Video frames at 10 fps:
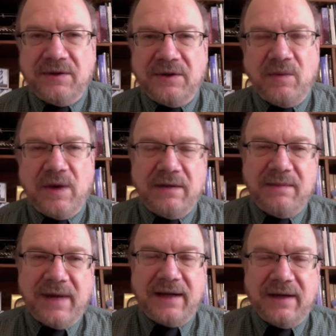They want
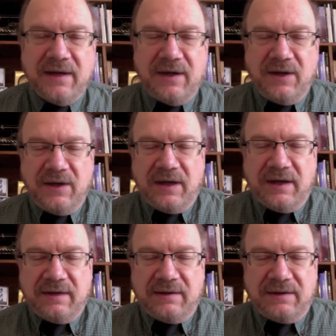
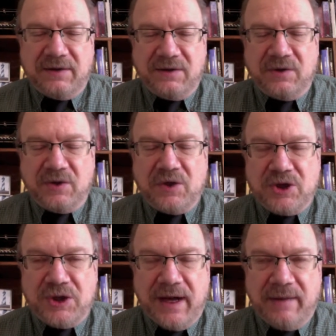to do a good
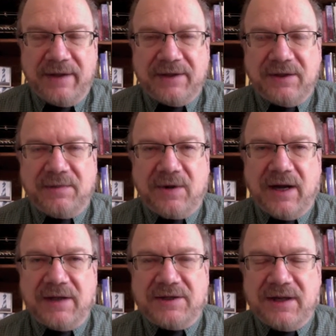job on this
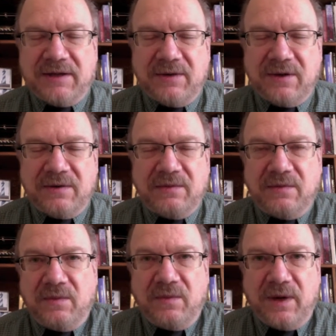project, or
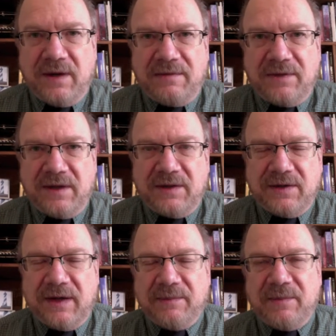whatever the
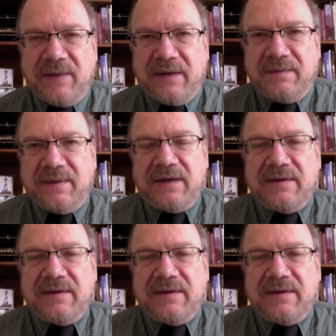assignment might be.